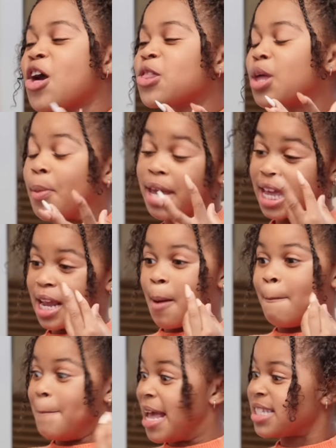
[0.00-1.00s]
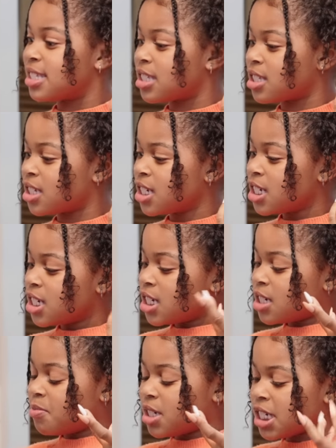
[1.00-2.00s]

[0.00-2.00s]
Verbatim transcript: They're making a mess in my